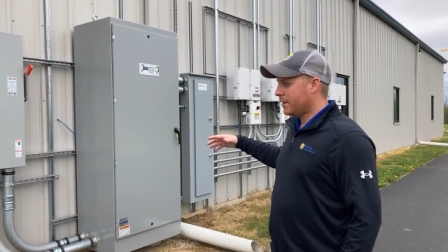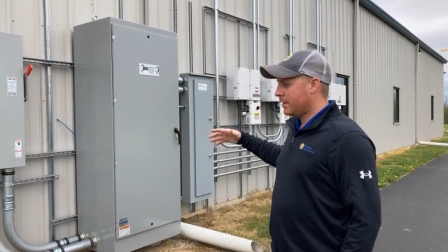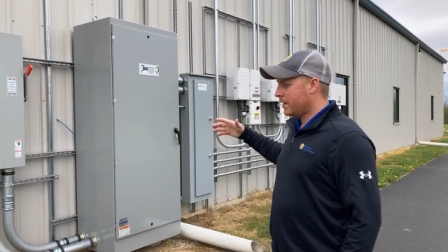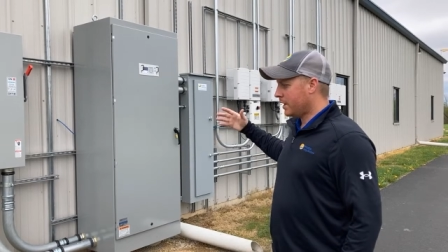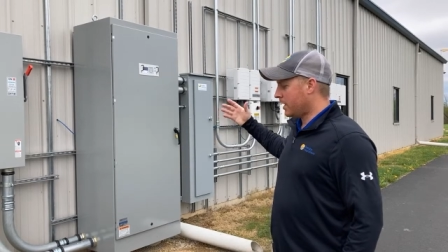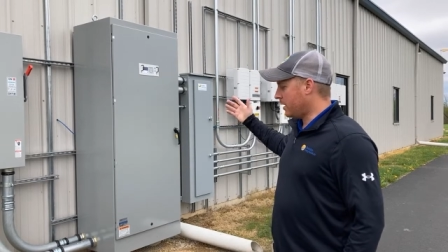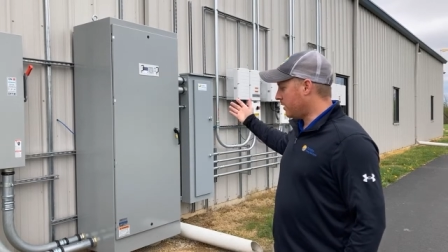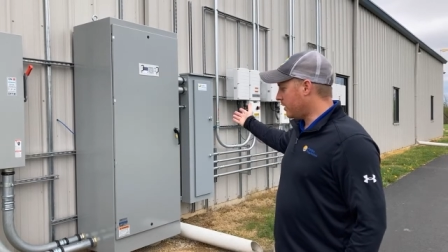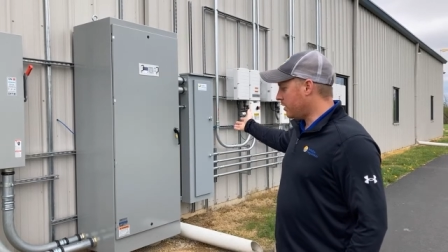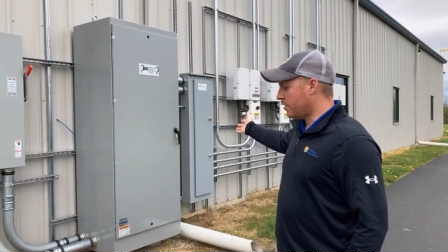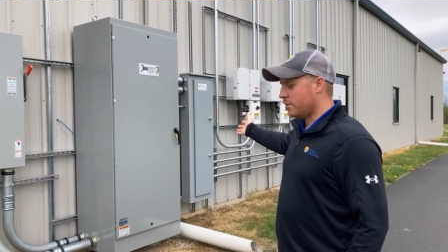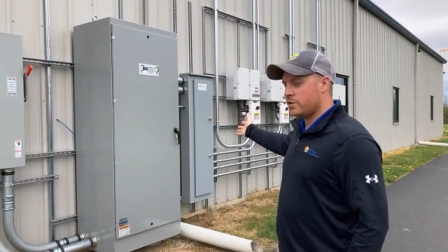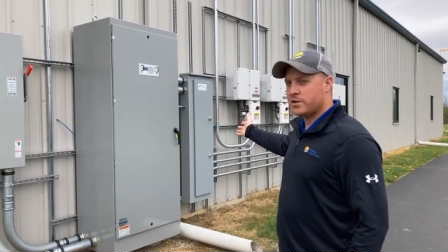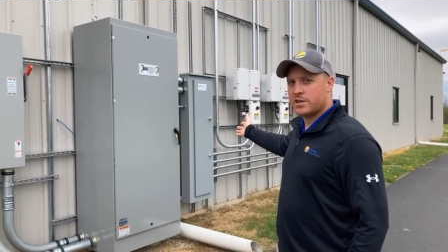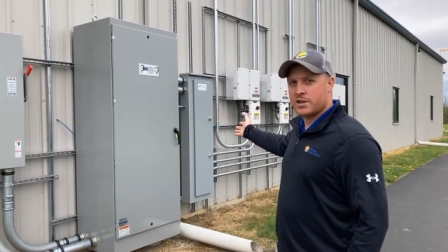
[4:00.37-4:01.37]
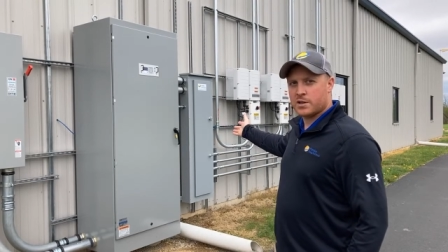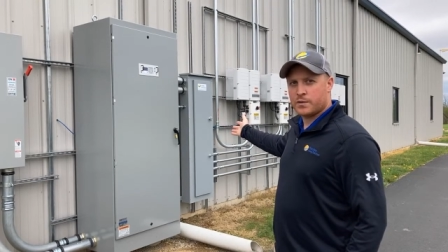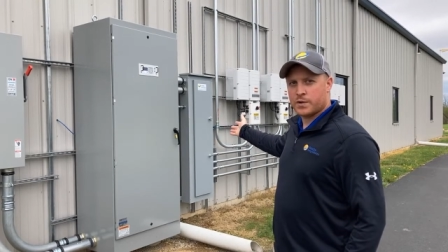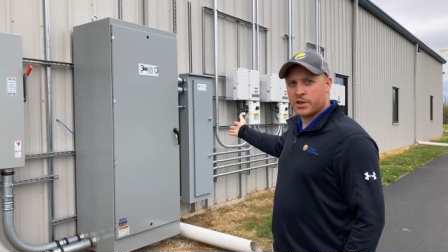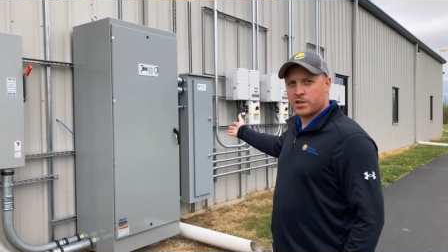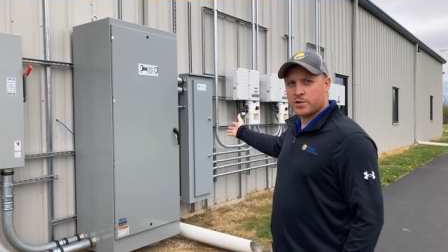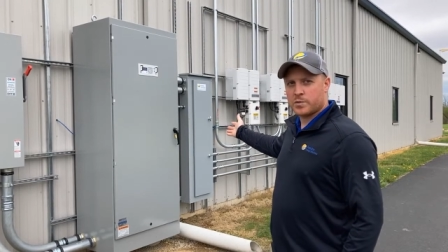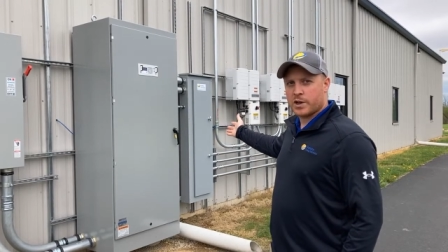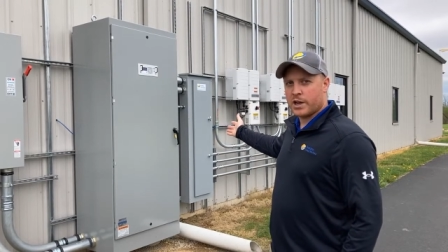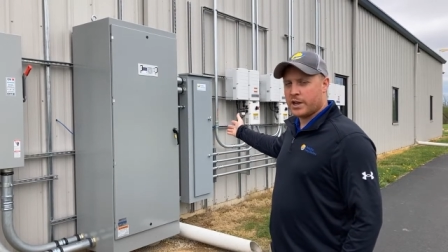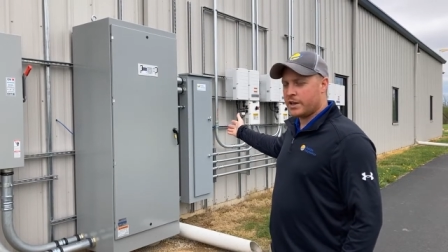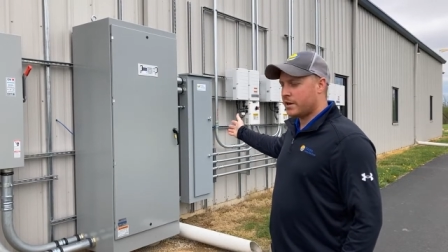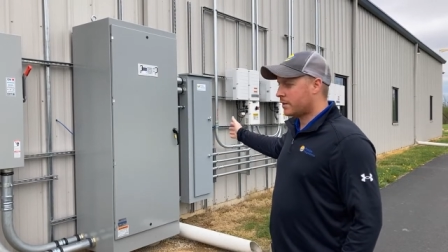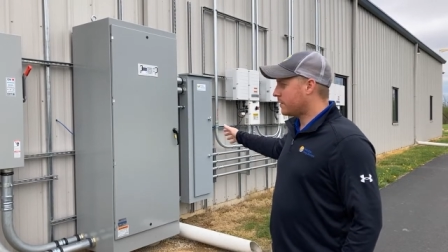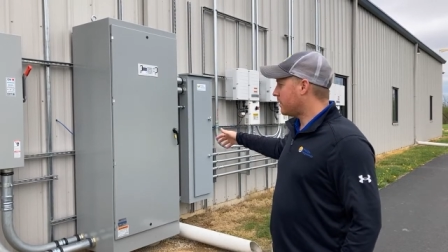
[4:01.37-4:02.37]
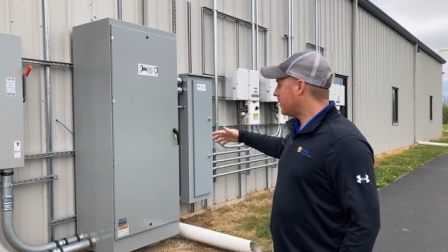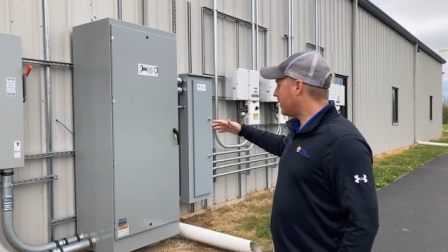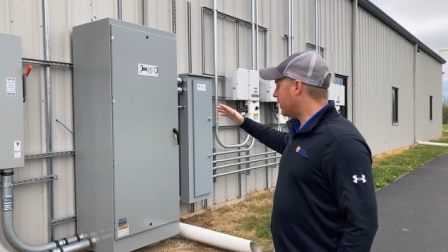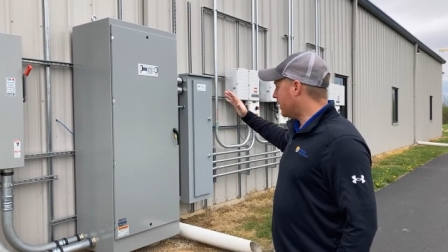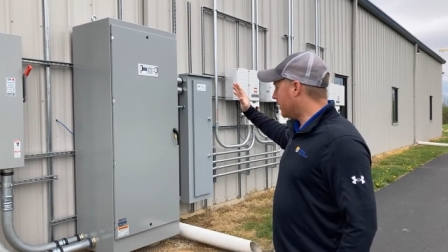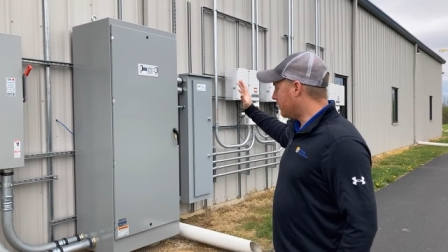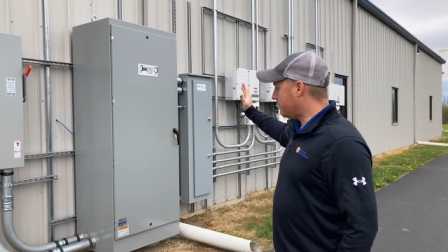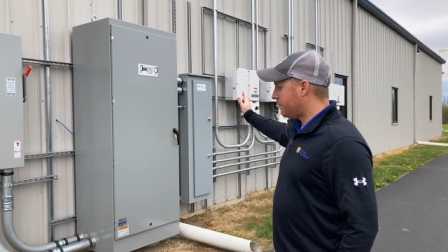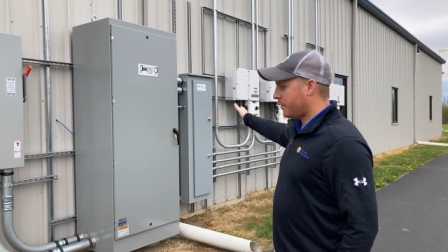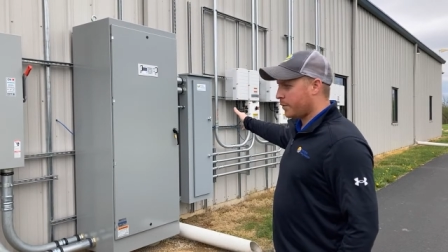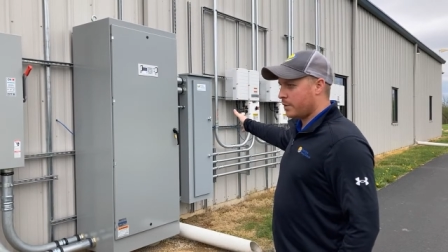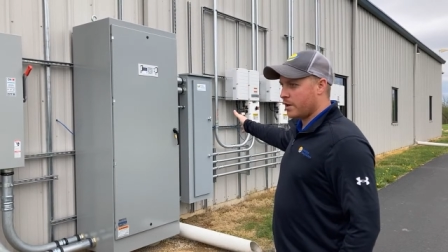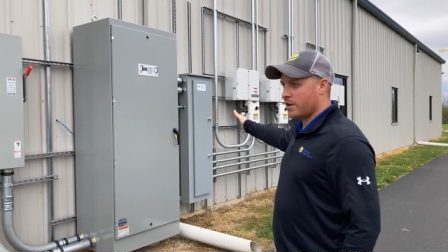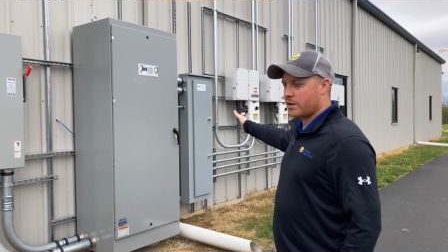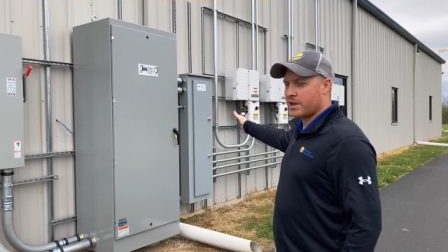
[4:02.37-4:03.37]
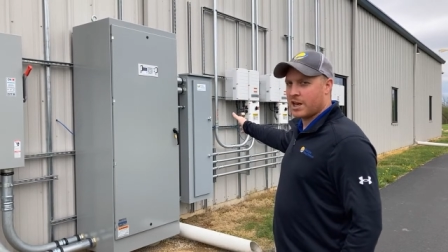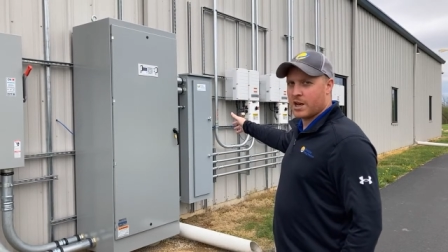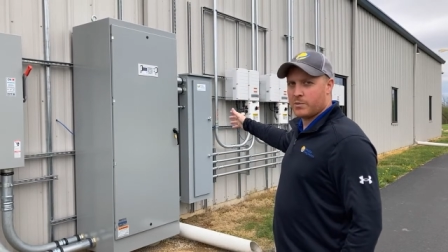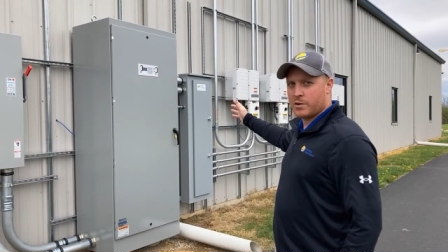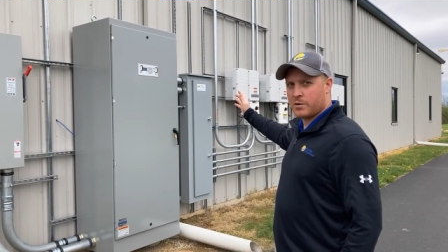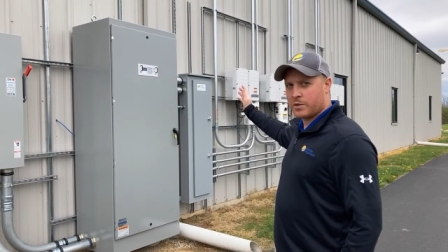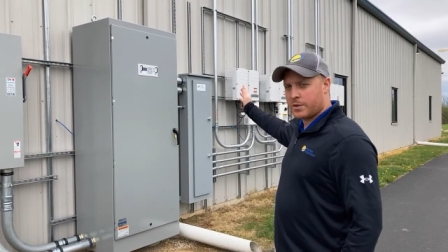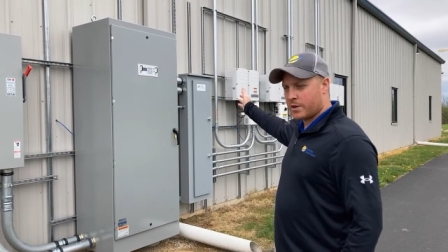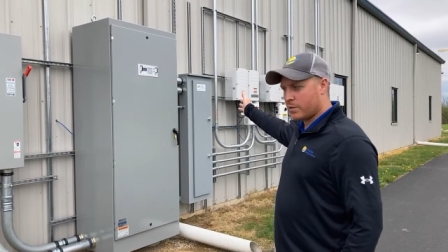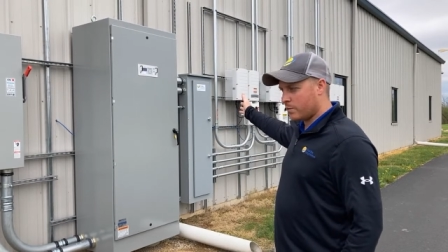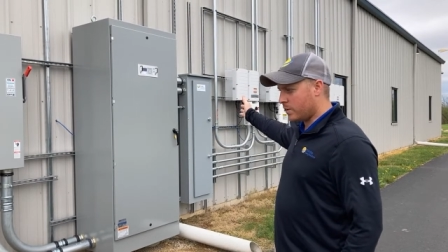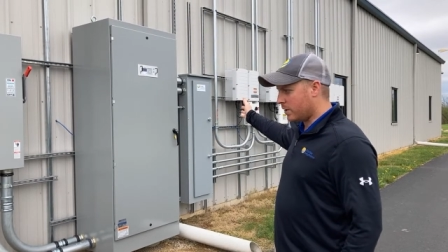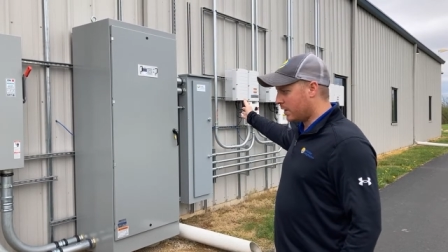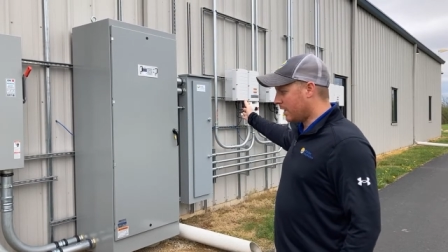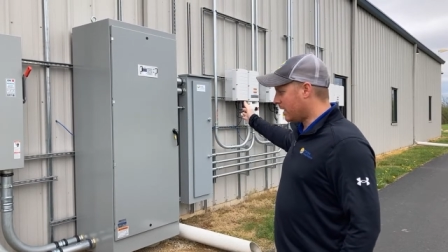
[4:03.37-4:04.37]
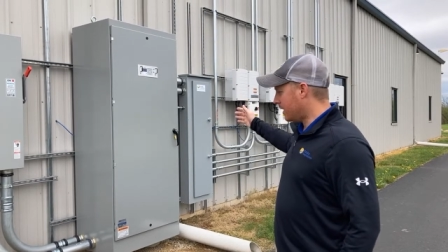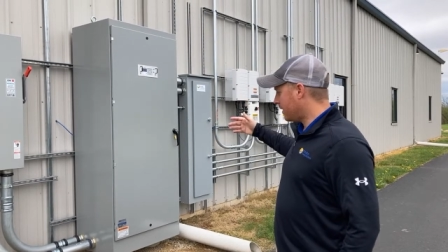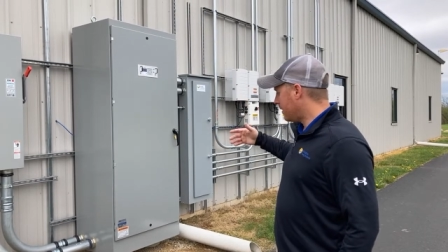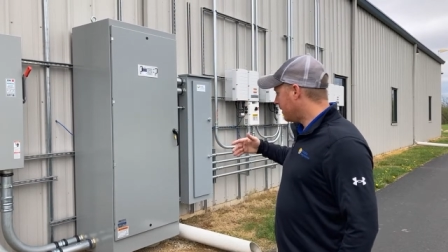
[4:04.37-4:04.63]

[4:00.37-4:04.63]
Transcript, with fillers: And here you see the finished product, 3R cabinet with our relay,